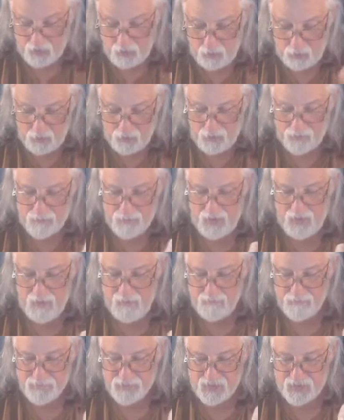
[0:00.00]
colon,
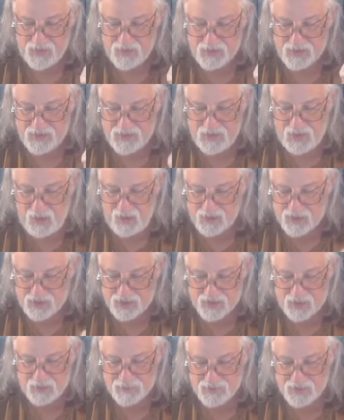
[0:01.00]
it is not
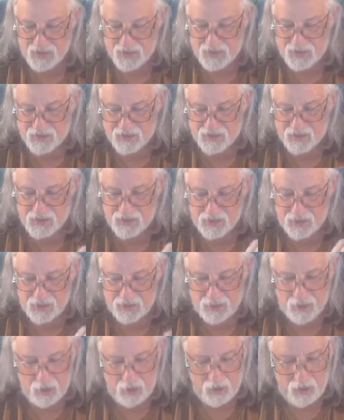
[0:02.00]
subject to the
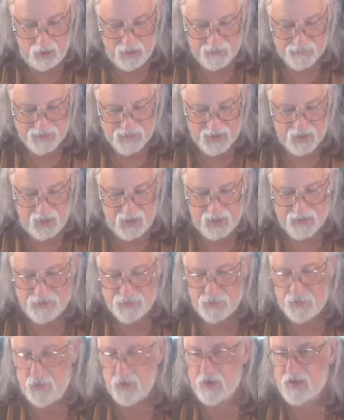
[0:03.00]
law of
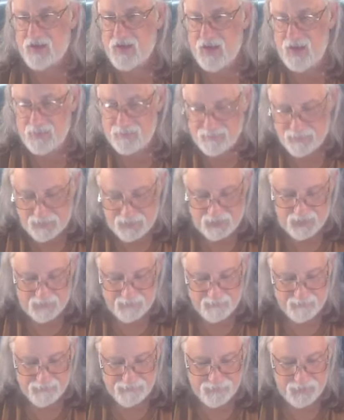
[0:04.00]
God, nor can
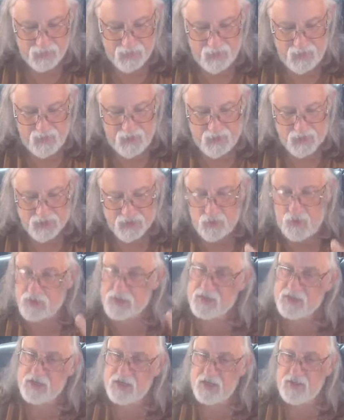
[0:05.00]
be. So I
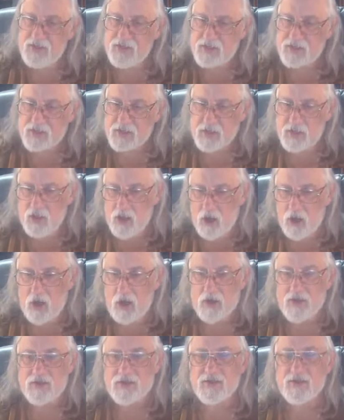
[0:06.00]
see this
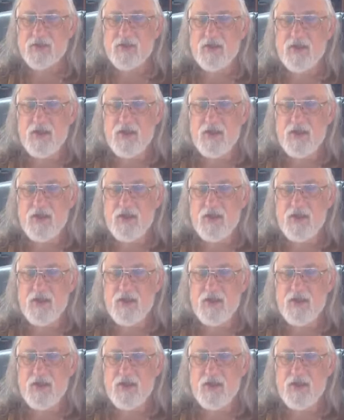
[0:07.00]
clause